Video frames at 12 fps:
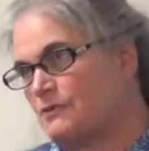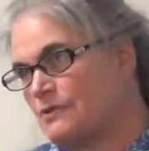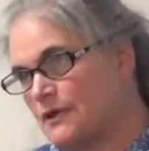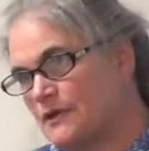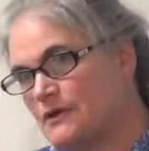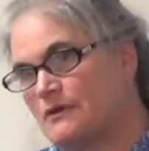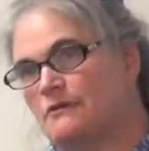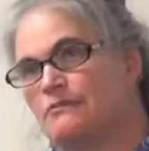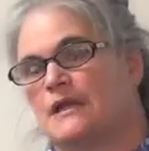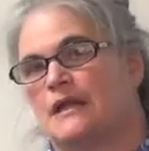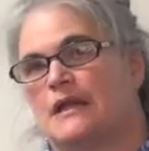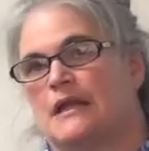critical
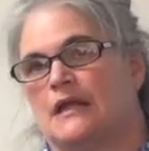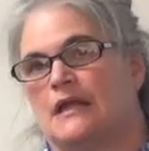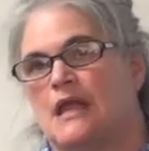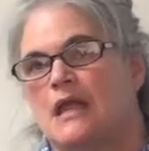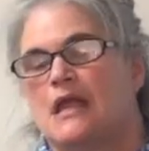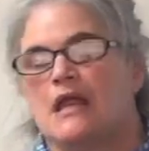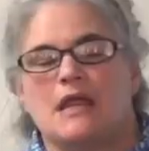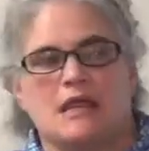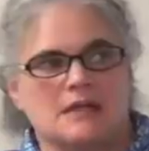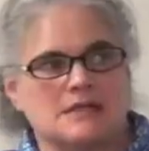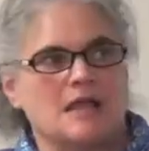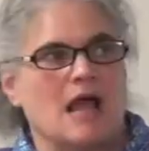reading
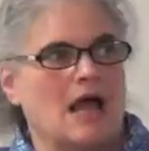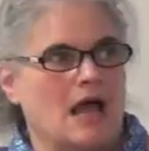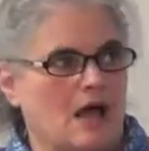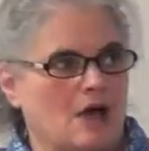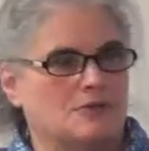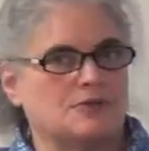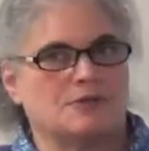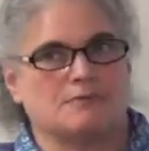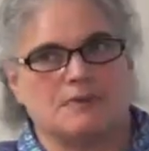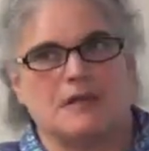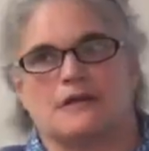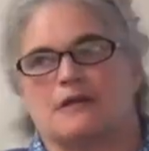is how to
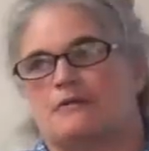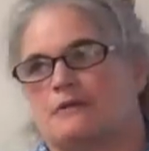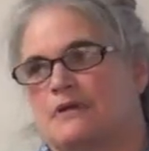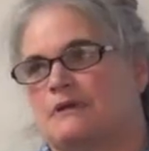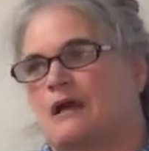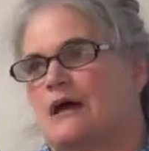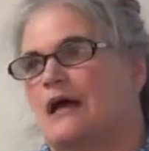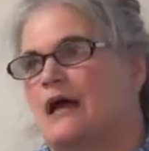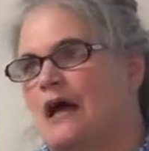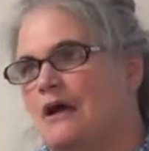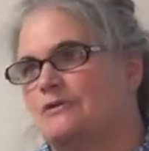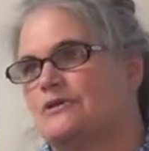read
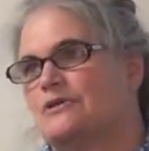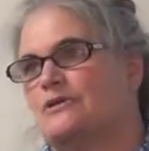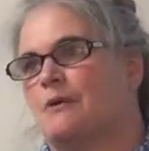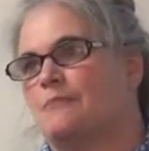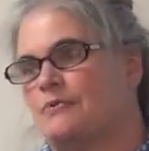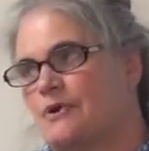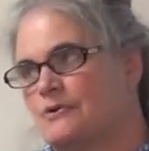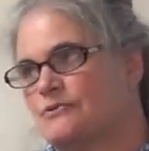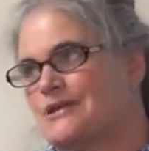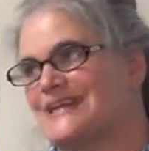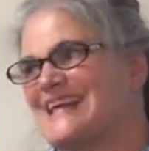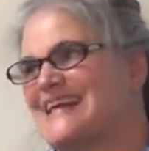how to
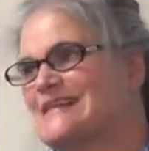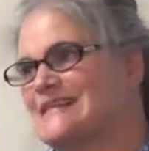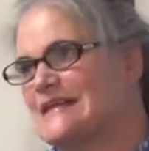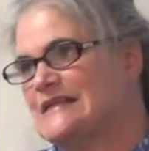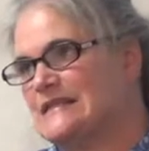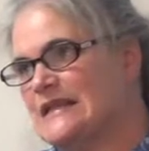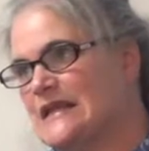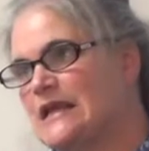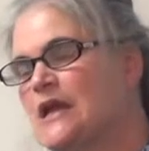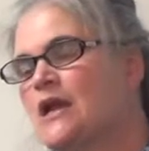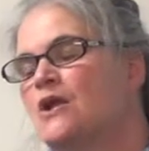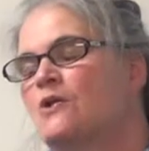approach an
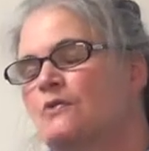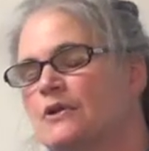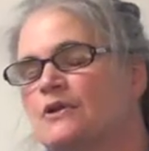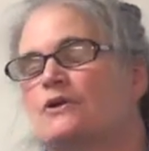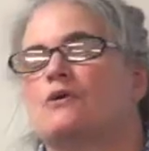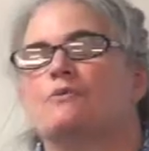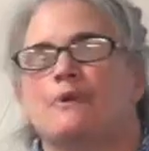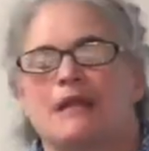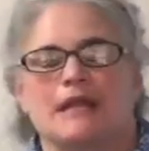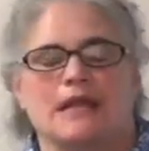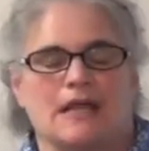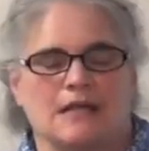SAT critical
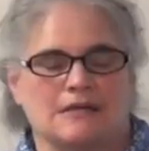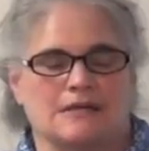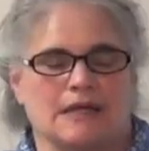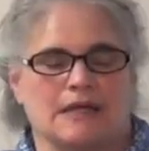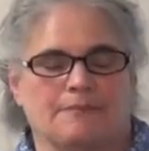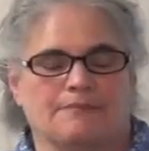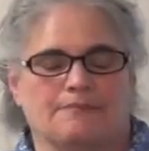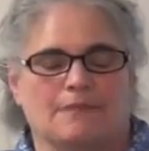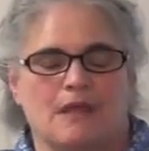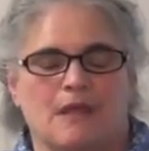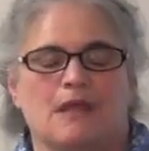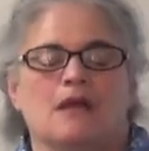reading essay.
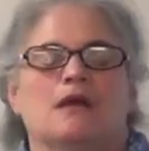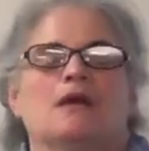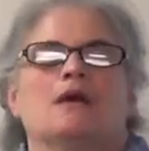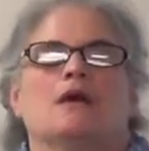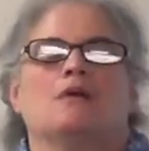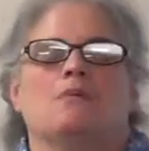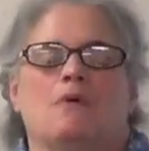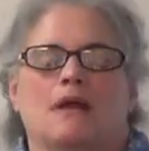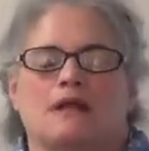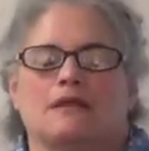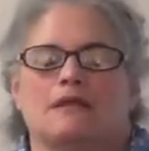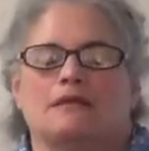
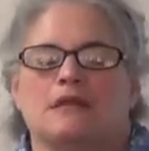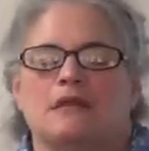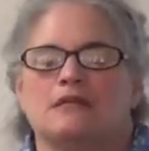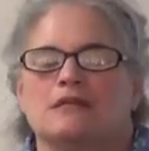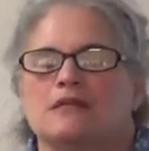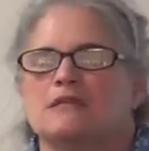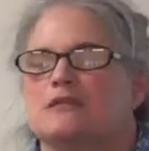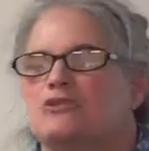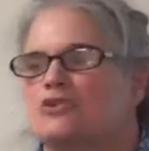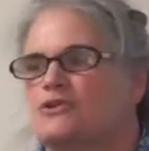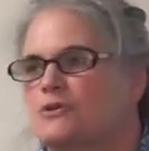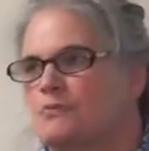One of the things is
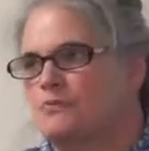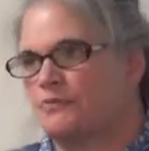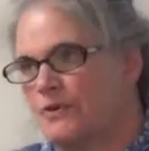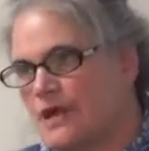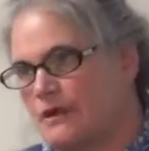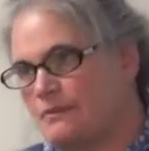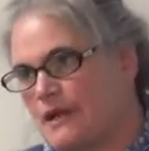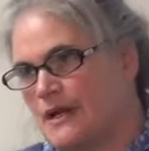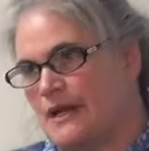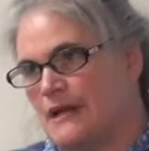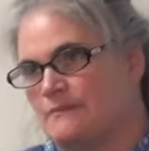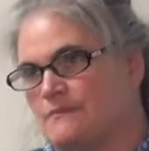to do
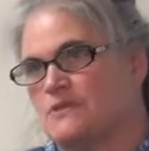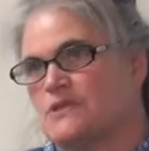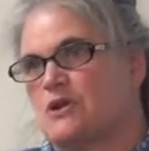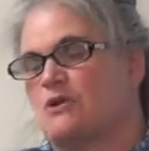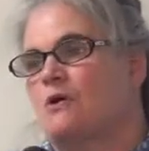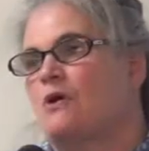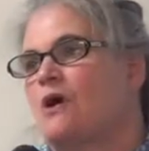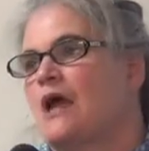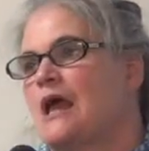pre-reading. So